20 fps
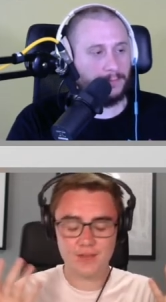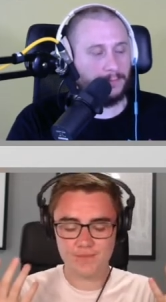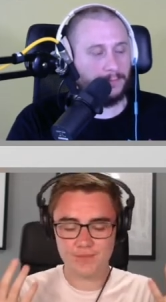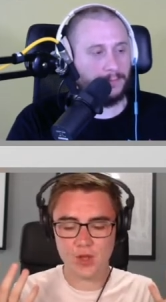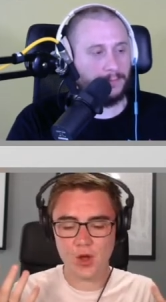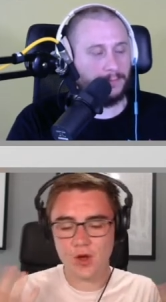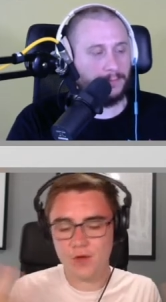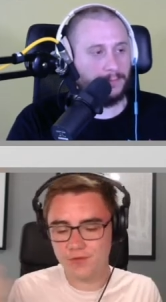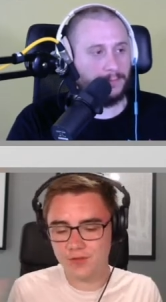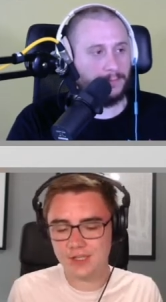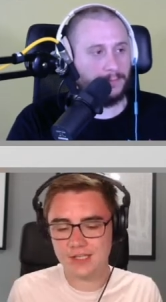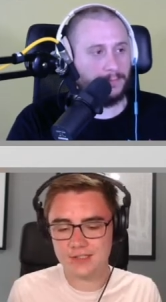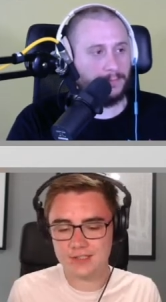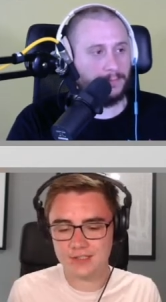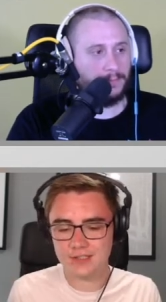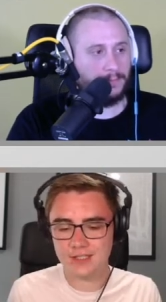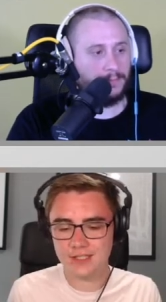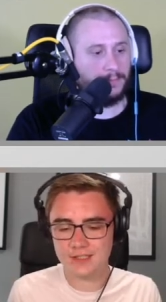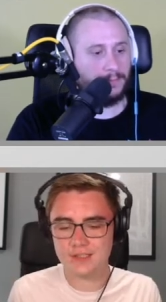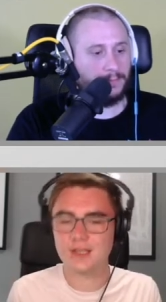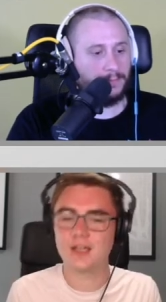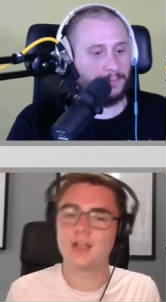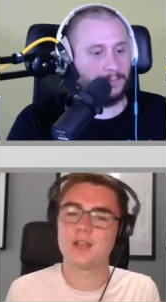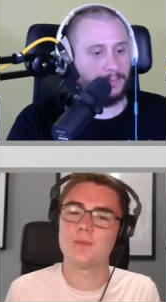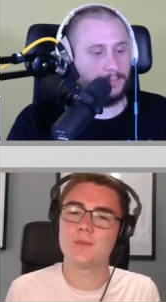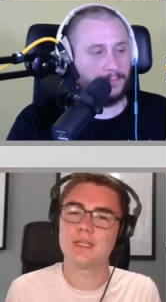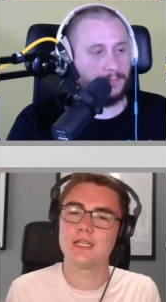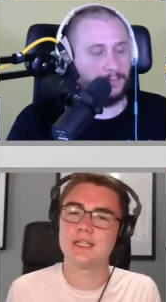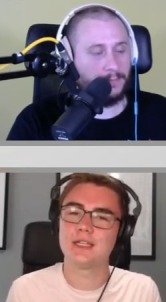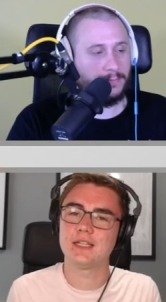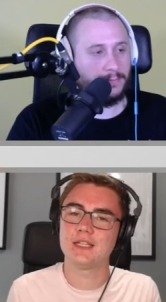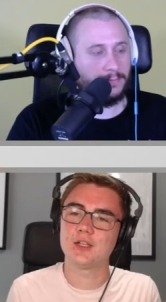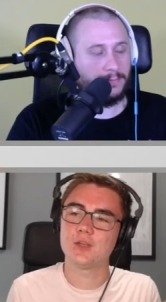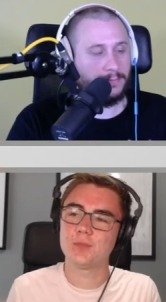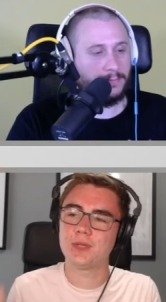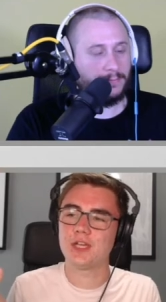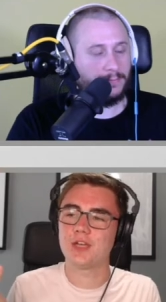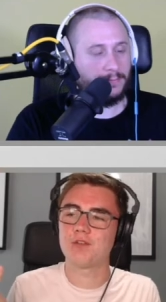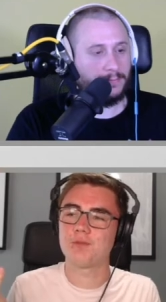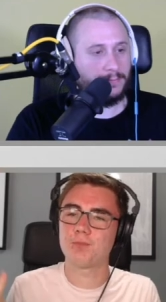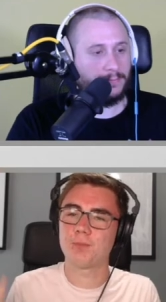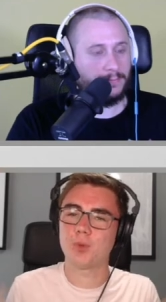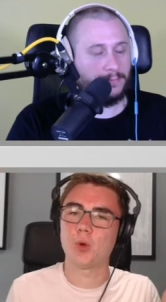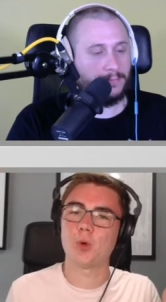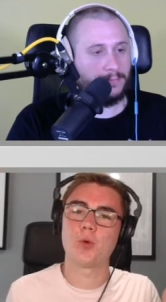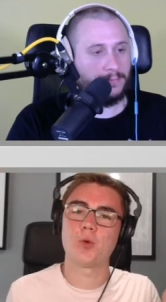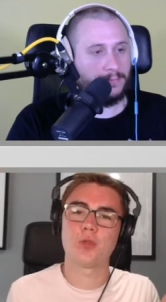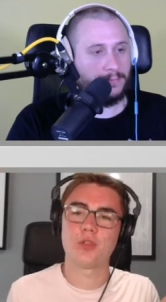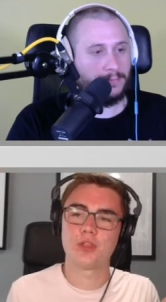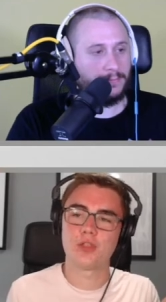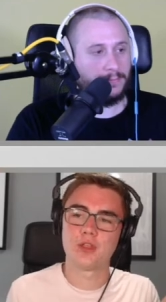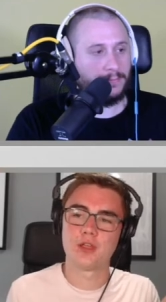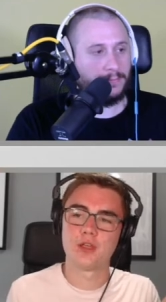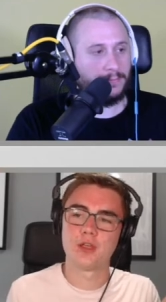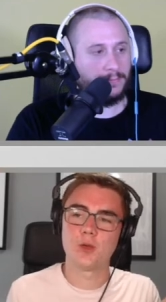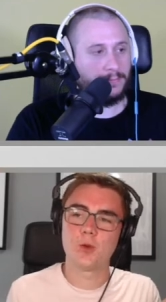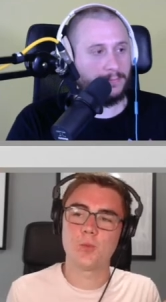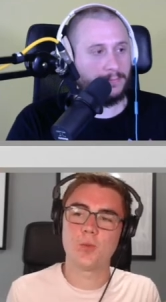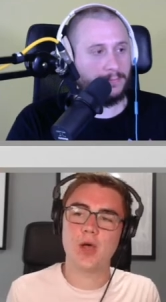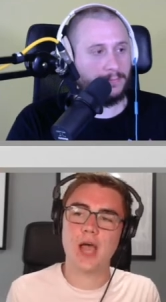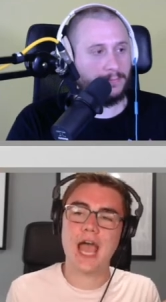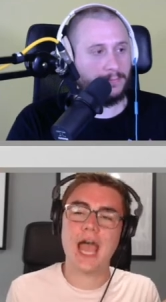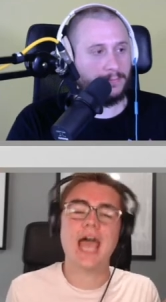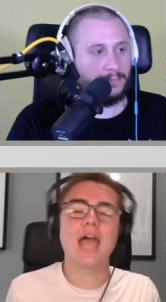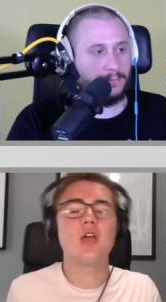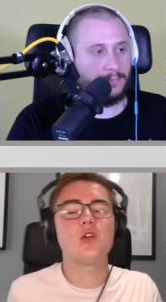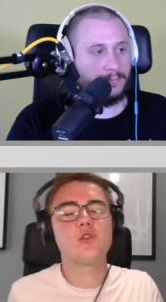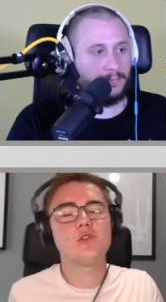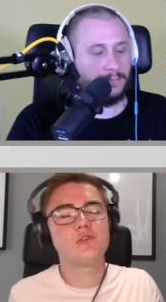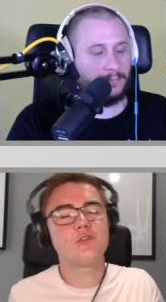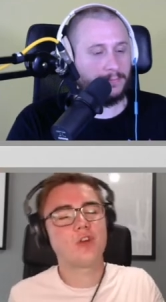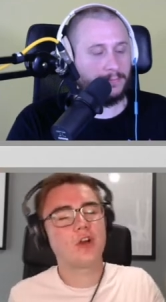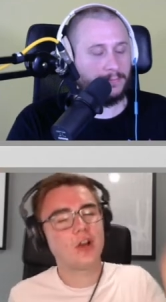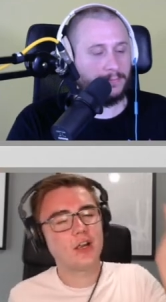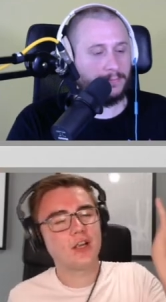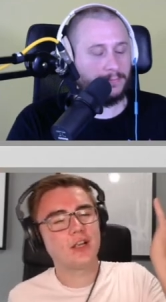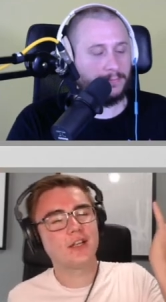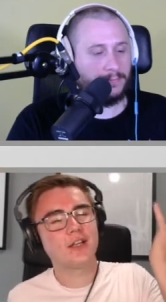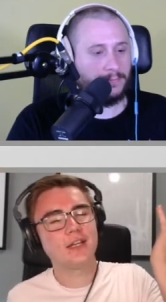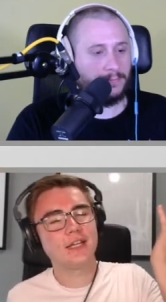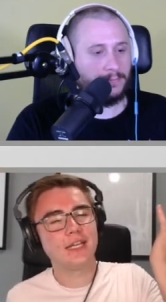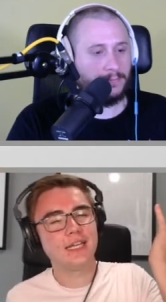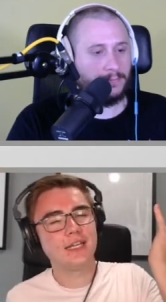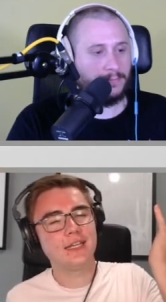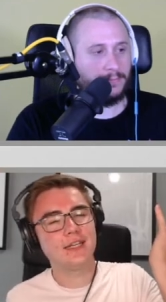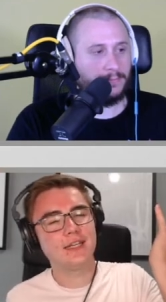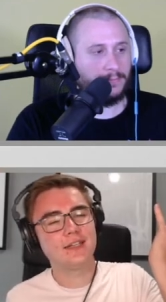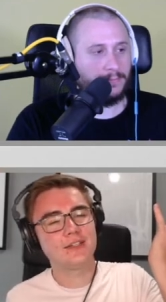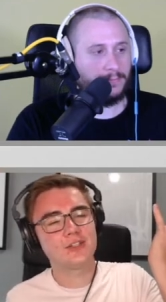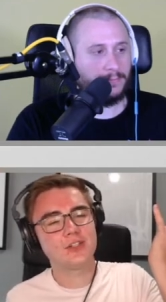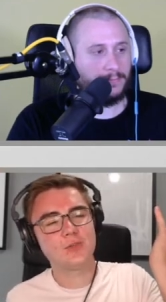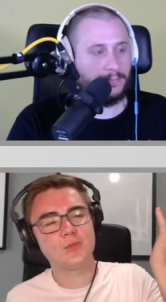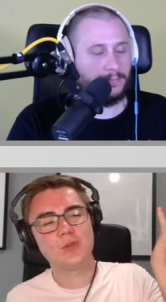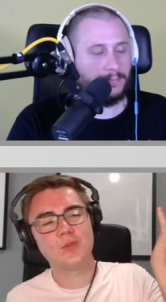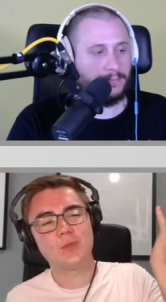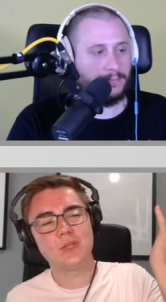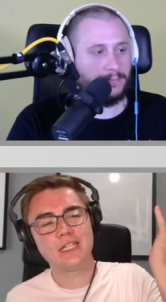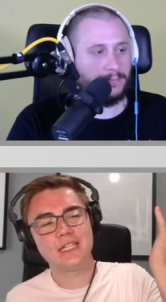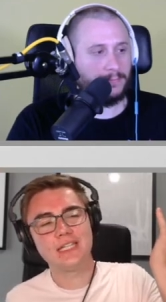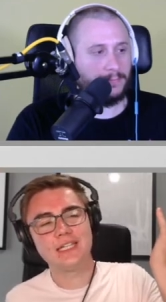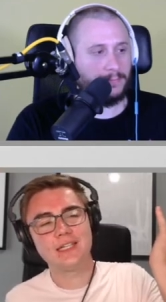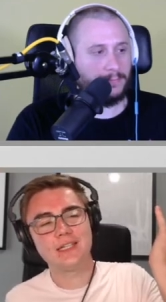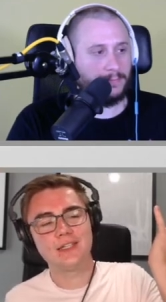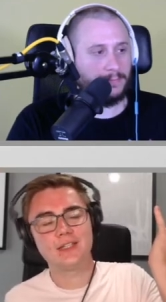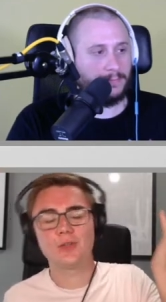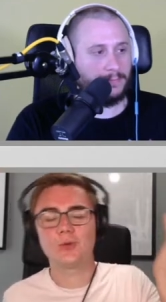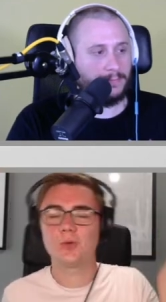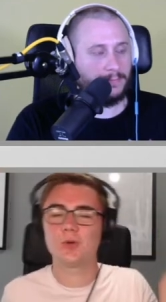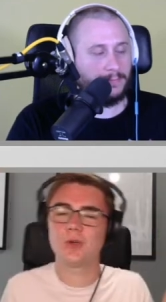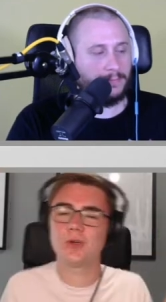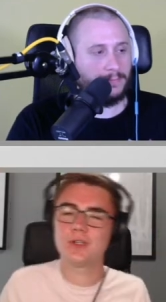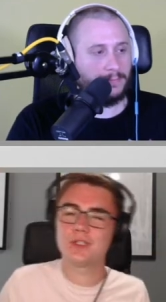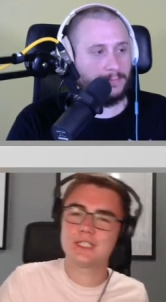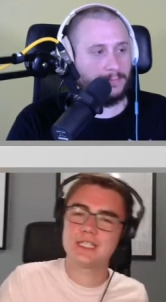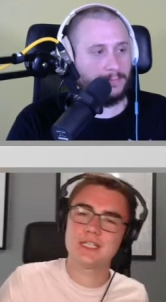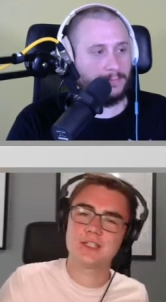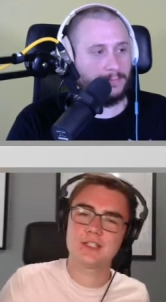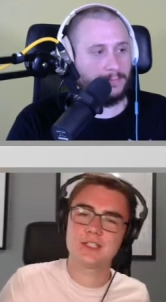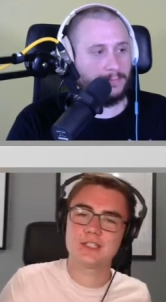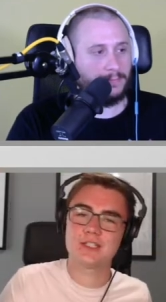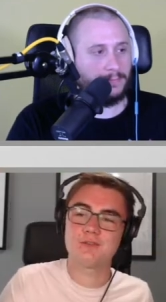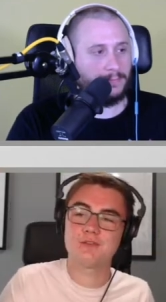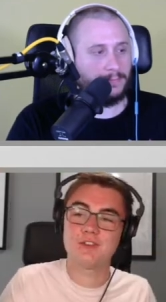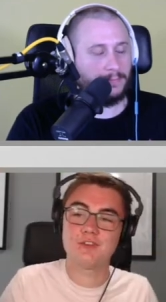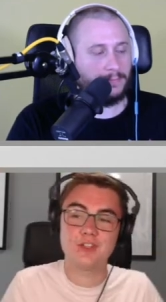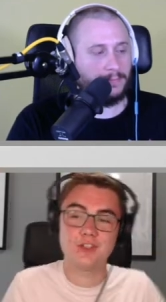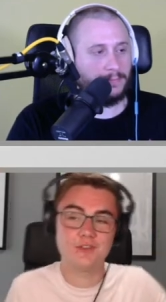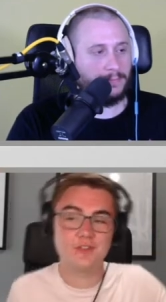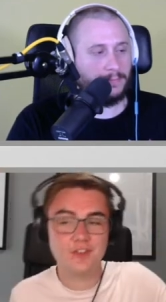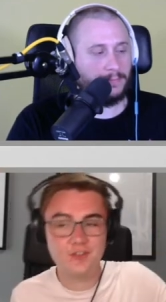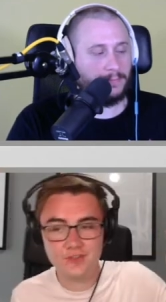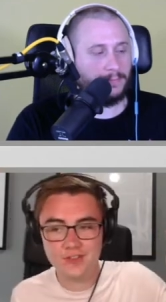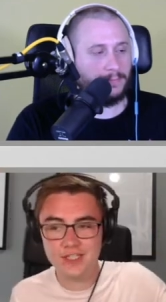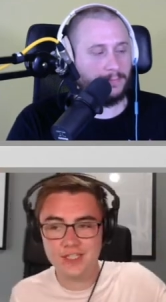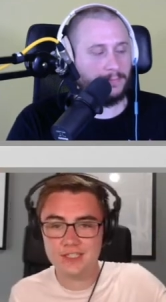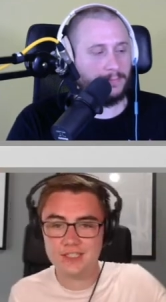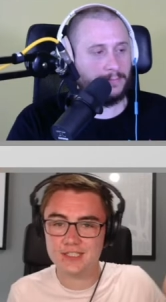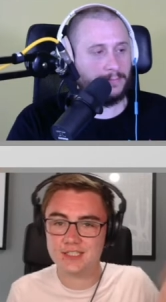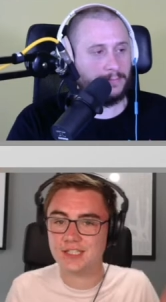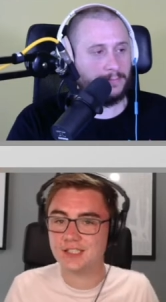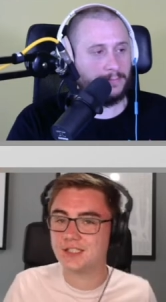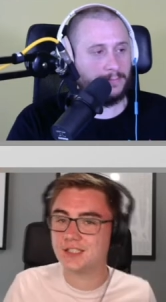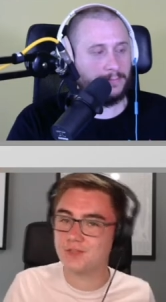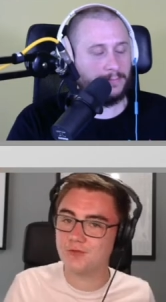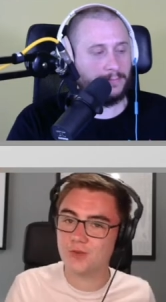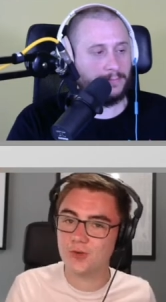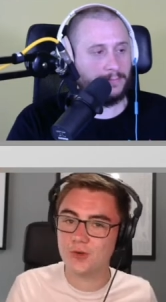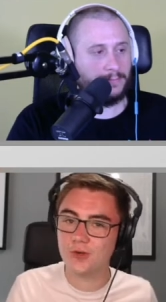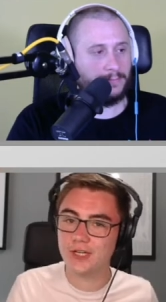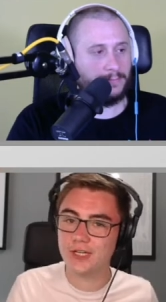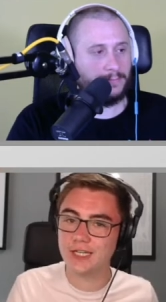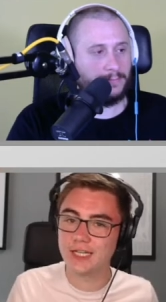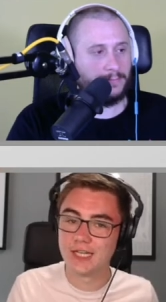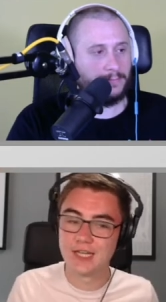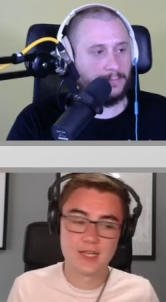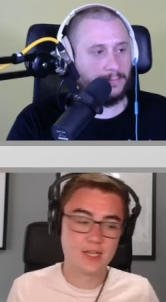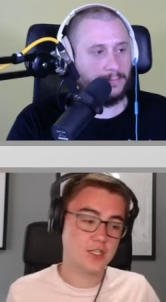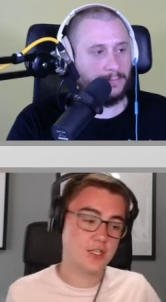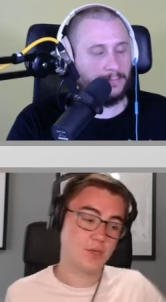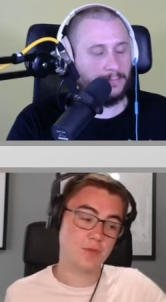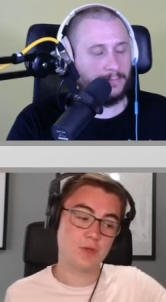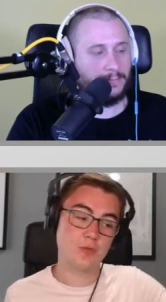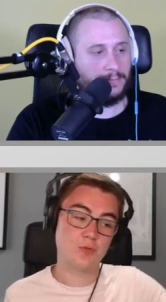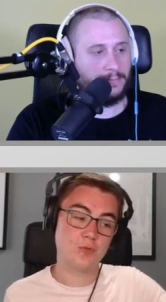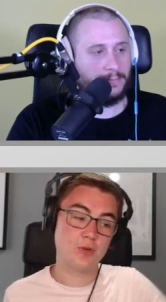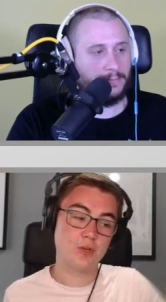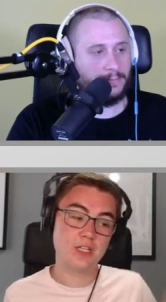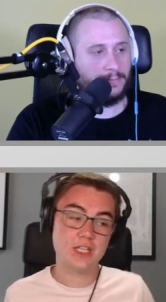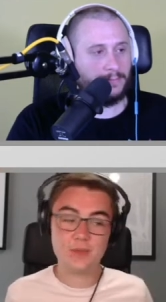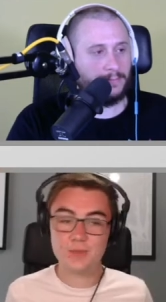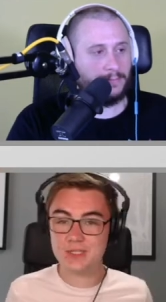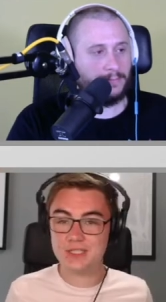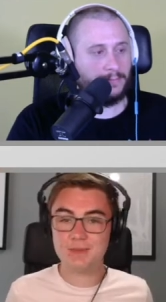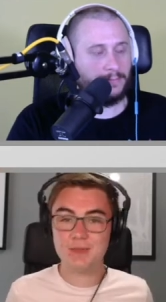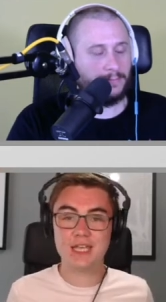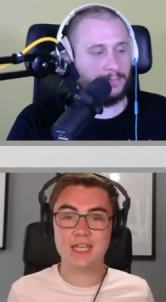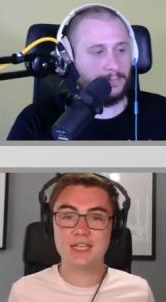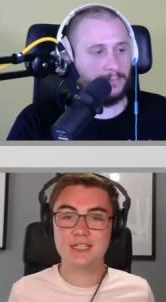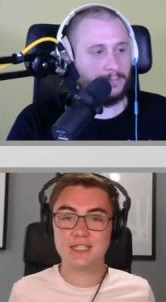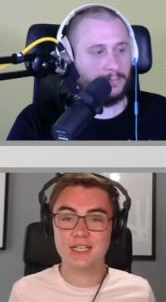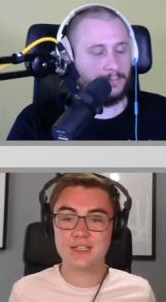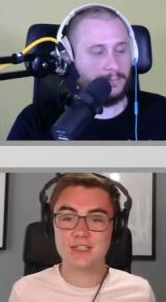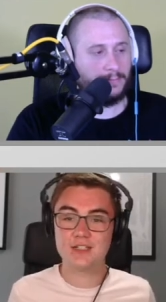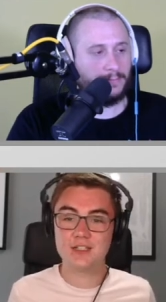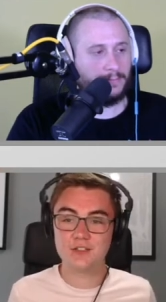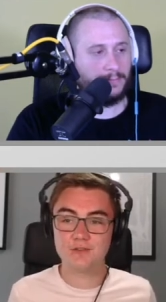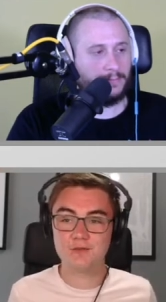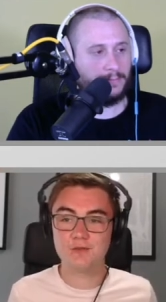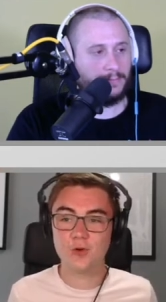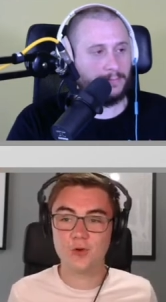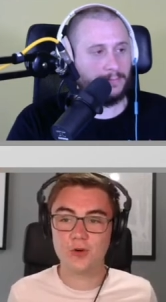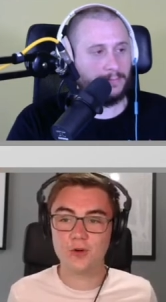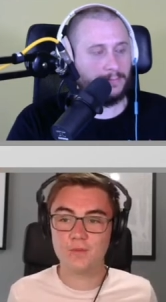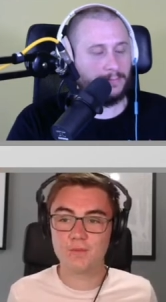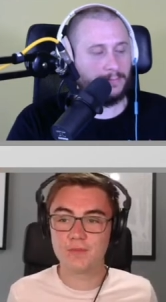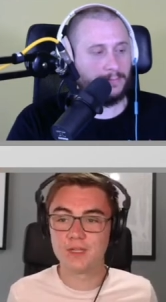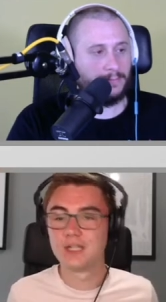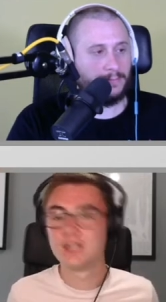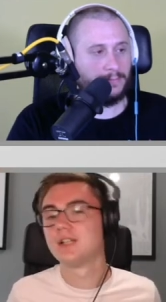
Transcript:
Speaker 1: obviously it's going to be a little bit of both. But how far in should we be leaning towards each? Is it 50 50? Is it 60 40? Should we really be paying attention to form?